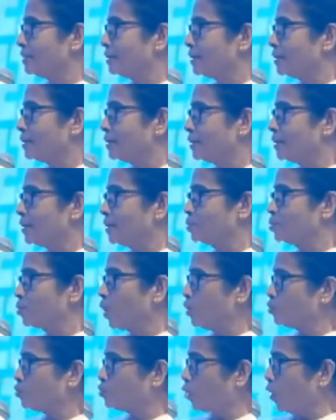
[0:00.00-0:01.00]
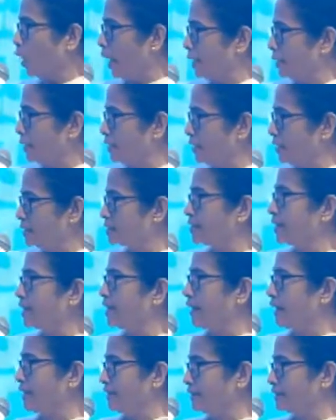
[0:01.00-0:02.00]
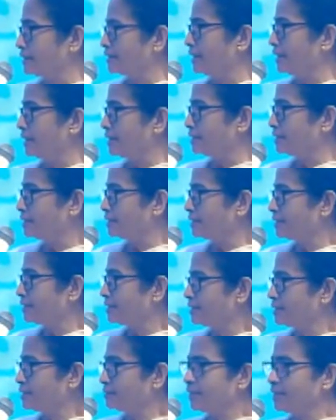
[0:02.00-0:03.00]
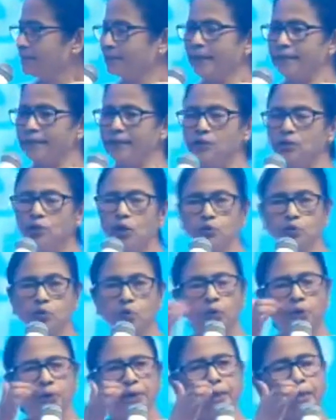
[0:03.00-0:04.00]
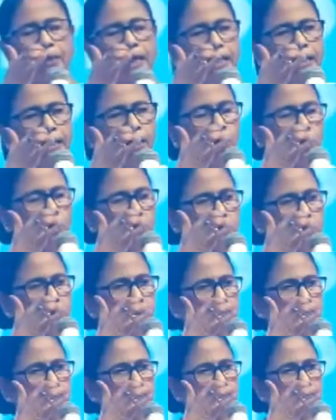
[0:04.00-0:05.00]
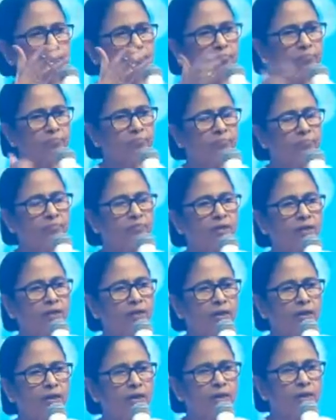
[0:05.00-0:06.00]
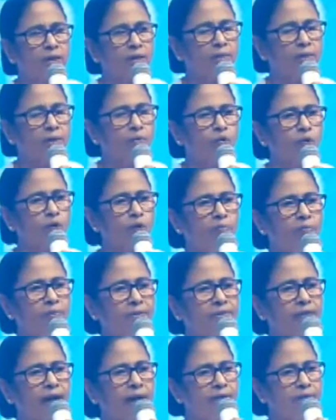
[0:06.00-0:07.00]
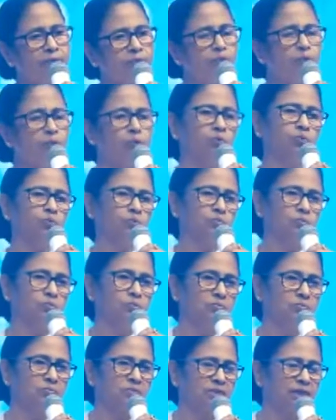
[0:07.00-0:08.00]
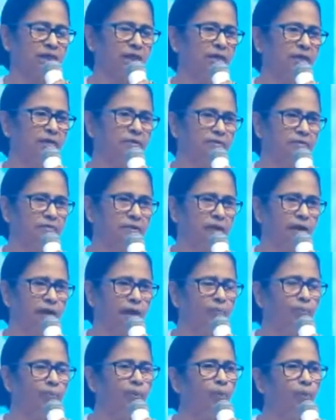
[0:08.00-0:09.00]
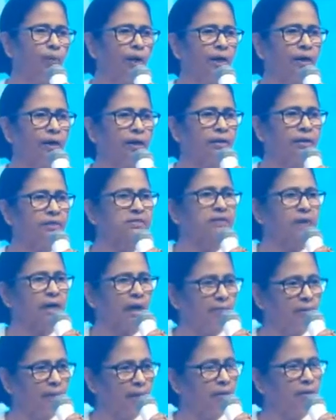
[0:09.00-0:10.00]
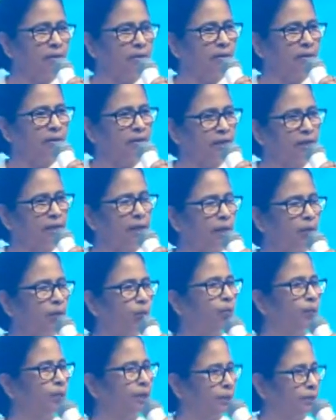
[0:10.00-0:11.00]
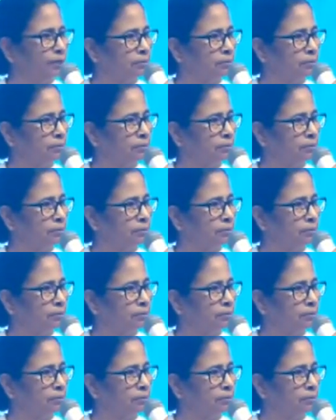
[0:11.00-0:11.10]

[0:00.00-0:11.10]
is also, I yesterday I discussed, that that is also in Raniganj. Even coal methane to sell, everywhere it is coming in a new way.